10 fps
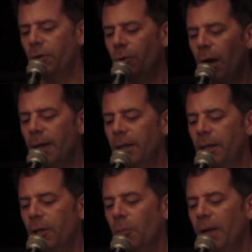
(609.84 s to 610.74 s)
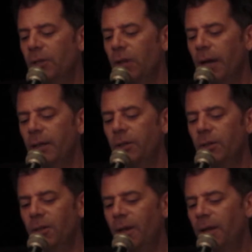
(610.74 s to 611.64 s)
trying to clear my
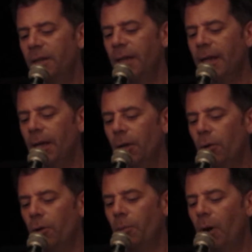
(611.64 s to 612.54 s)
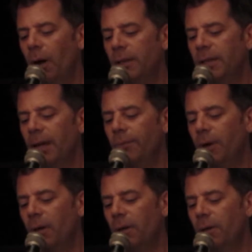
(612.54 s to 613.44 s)
sinuses, taking note of the pause that
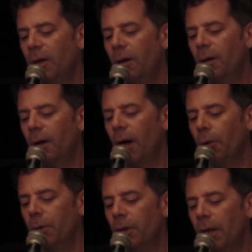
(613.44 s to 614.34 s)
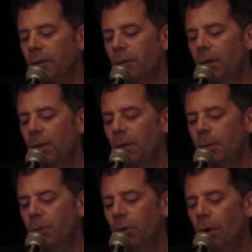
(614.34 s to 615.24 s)
followed. I realized he
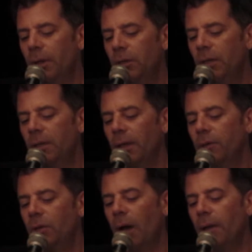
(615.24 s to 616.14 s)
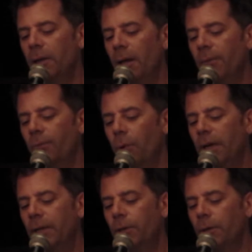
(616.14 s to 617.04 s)
was going to sit there silently for
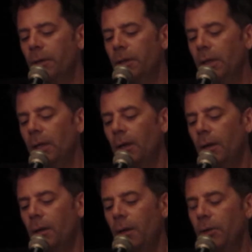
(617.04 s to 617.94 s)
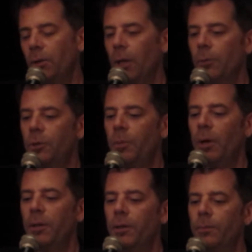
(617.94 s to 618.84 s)
eternity until I
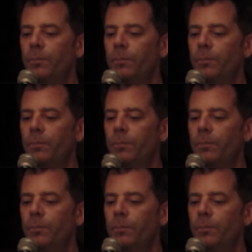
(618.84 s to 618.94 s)
responded.